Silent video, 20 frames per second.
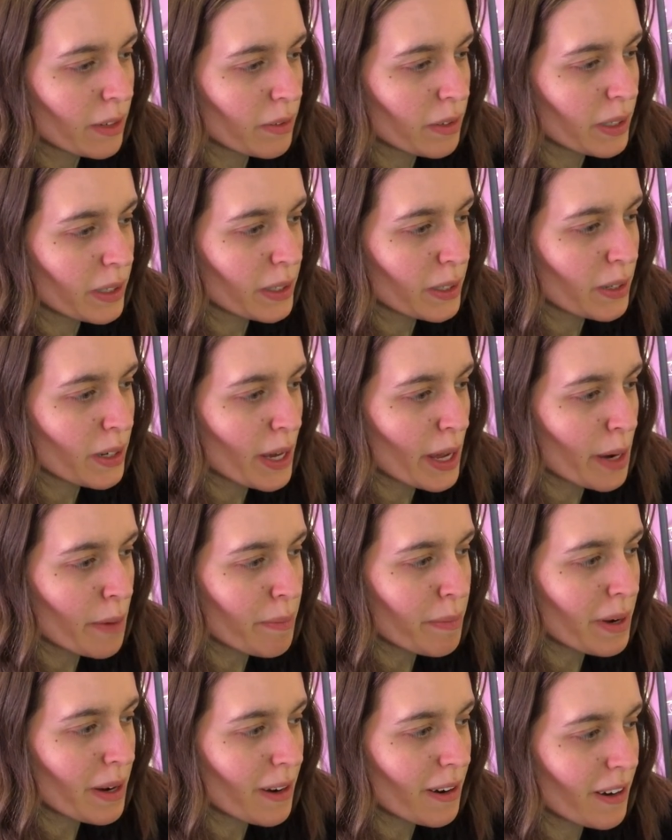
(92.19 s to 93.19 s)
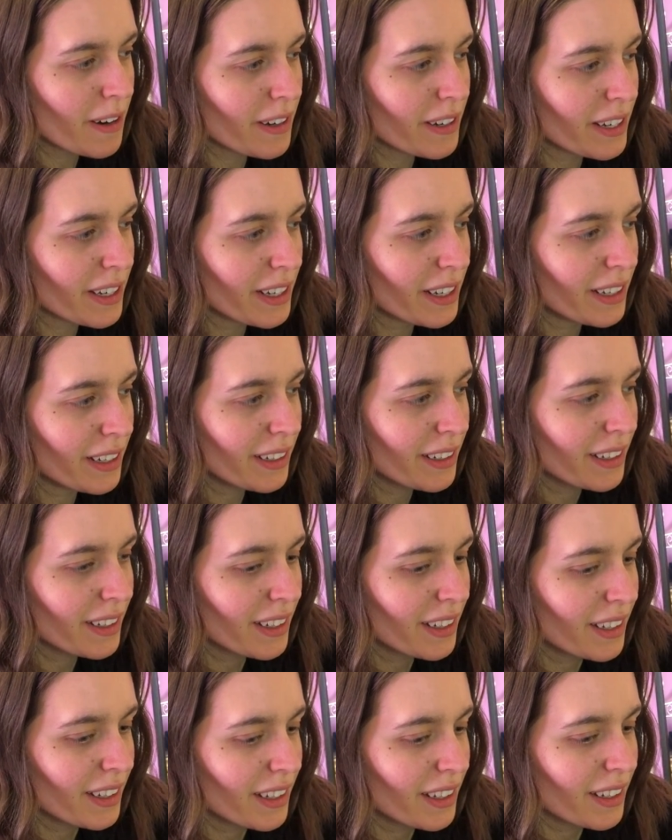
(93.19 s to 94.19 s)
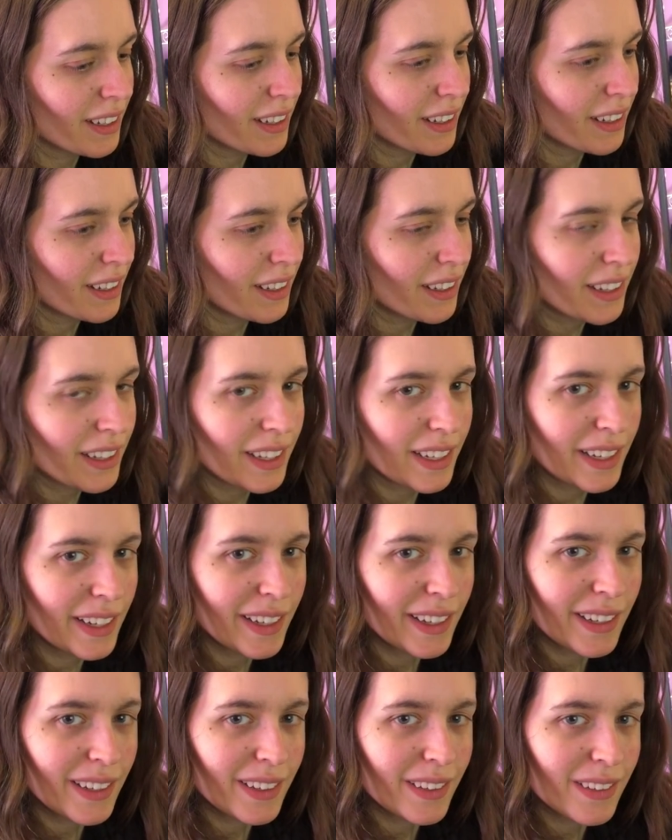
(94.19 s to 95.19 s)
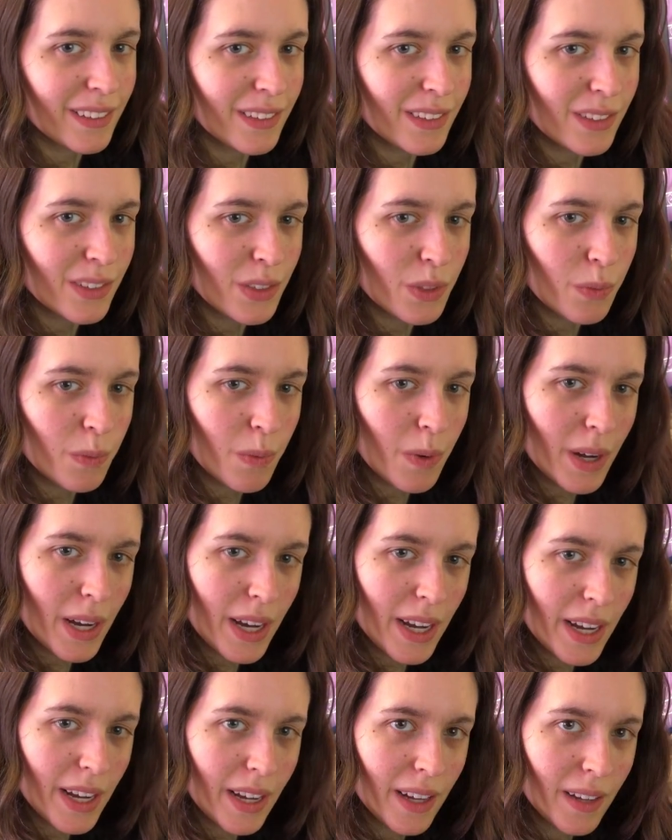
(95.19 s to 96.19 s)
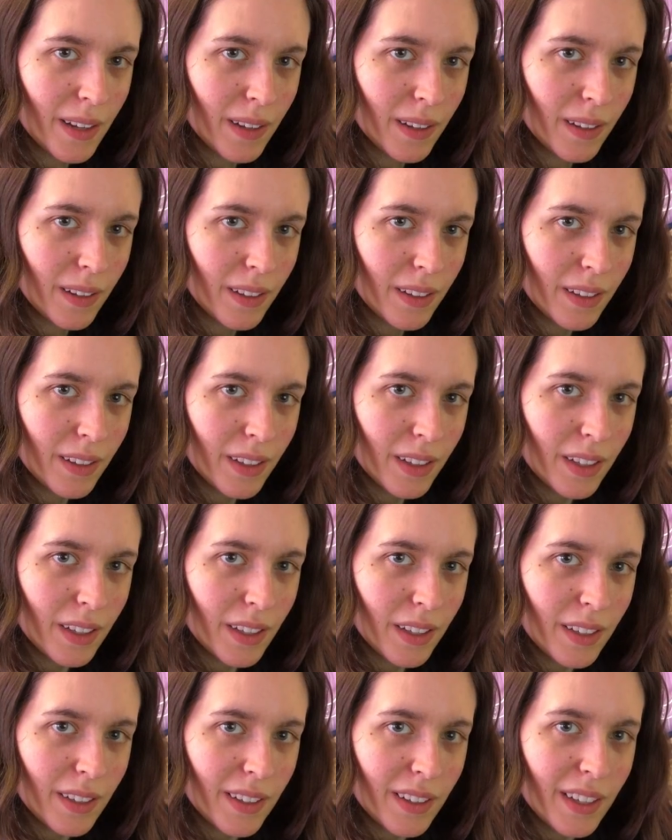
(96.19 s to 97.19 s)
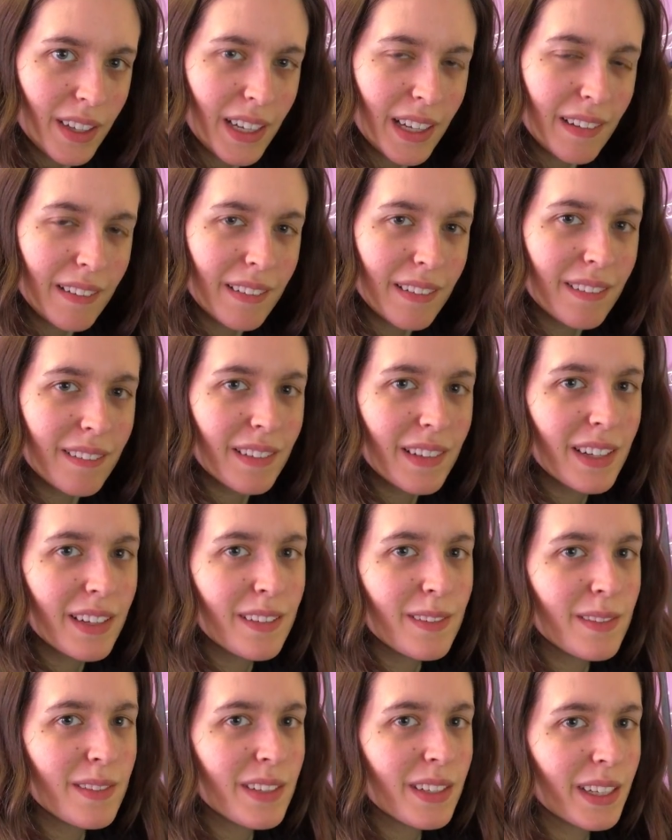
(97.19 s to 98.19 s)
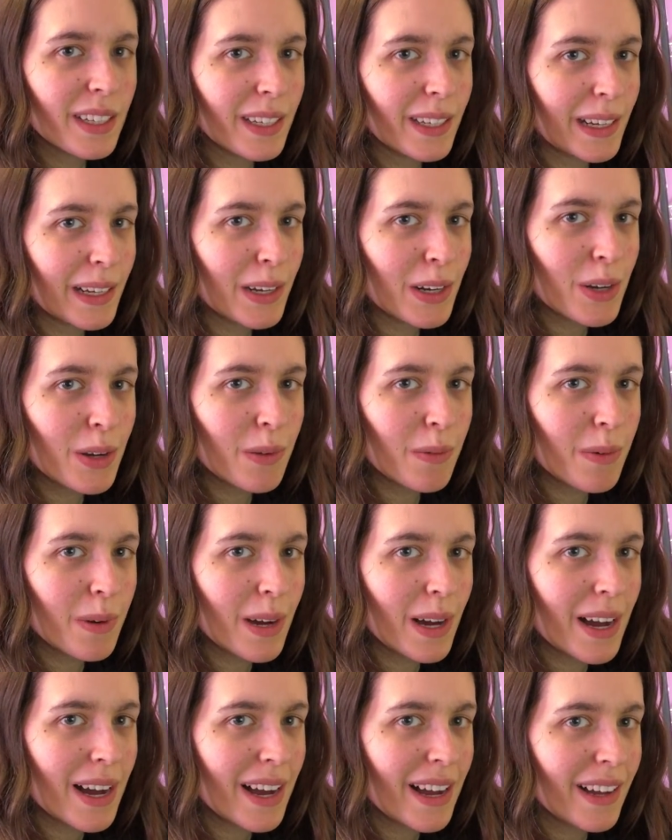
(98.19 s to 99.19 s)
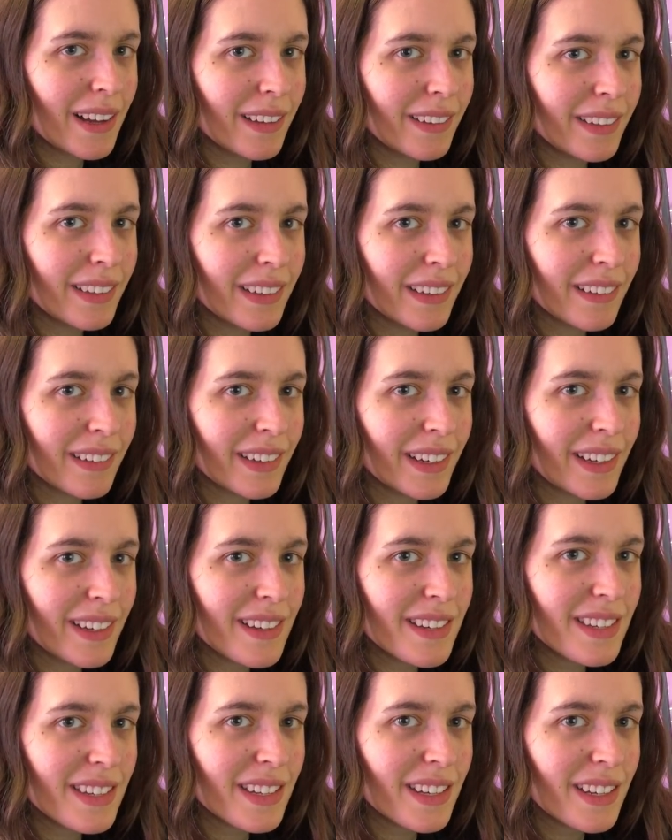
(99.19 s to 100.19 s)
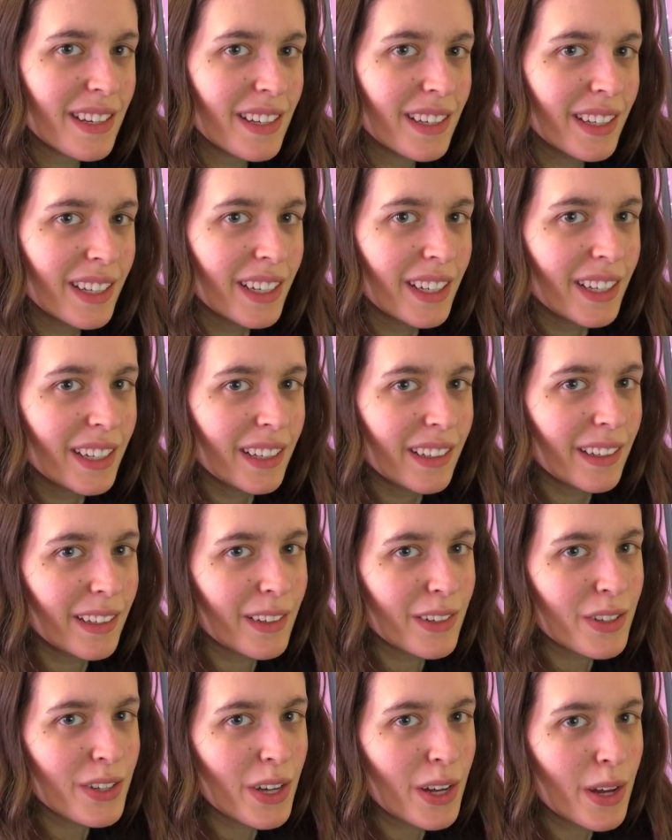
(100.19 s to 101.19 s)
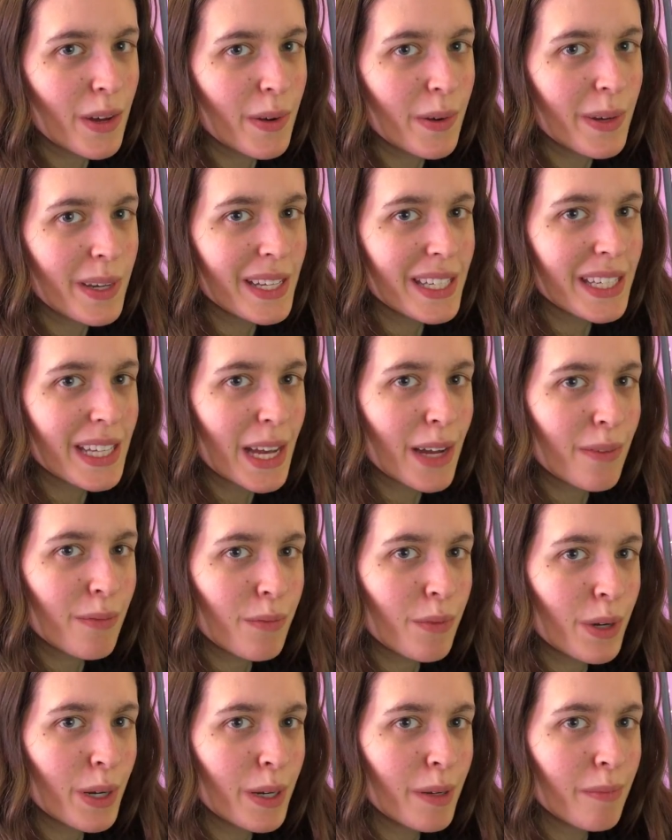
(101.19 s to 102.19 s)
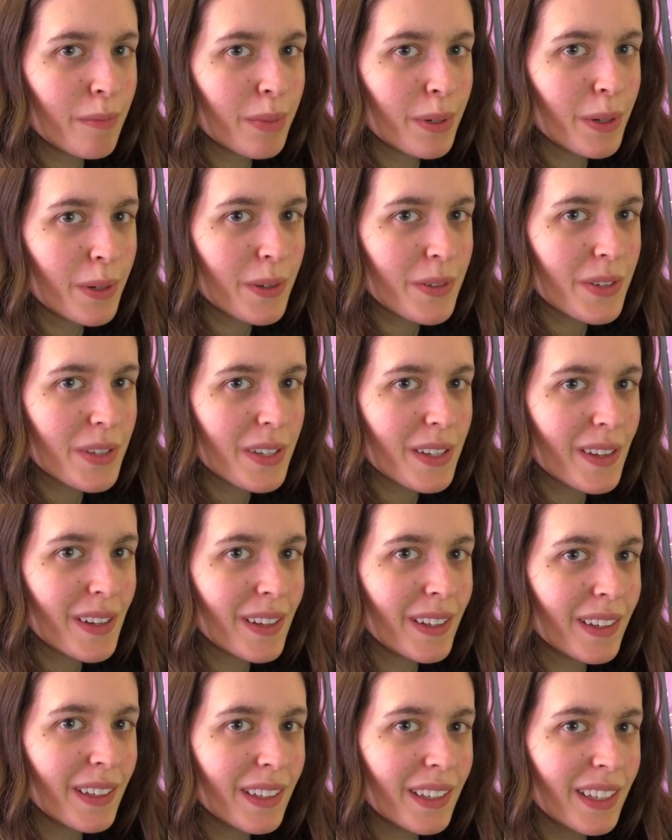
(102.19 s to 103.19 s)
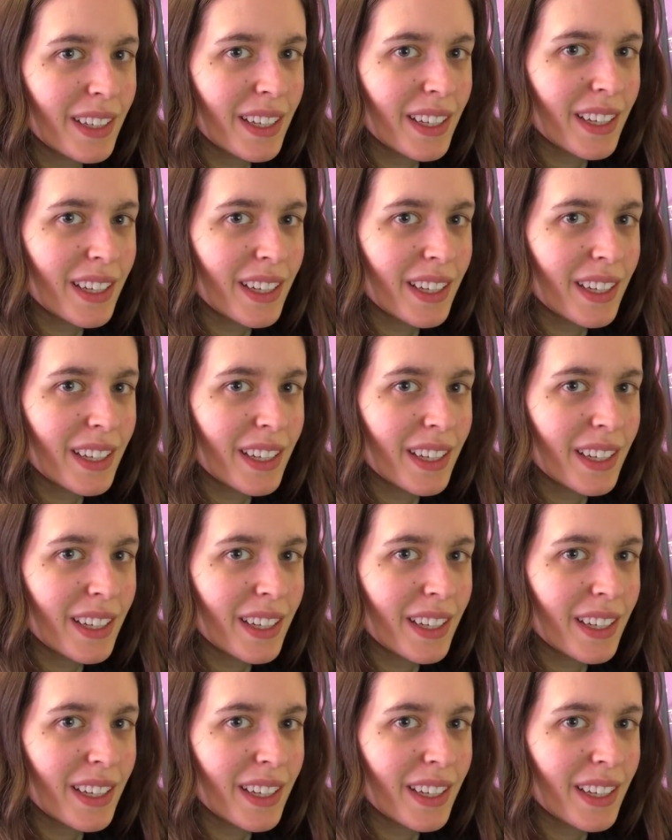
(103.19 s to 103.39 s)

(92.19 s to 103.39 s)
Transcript: when you're at a party and while everyone's getting all wild and crazy, there's always that one person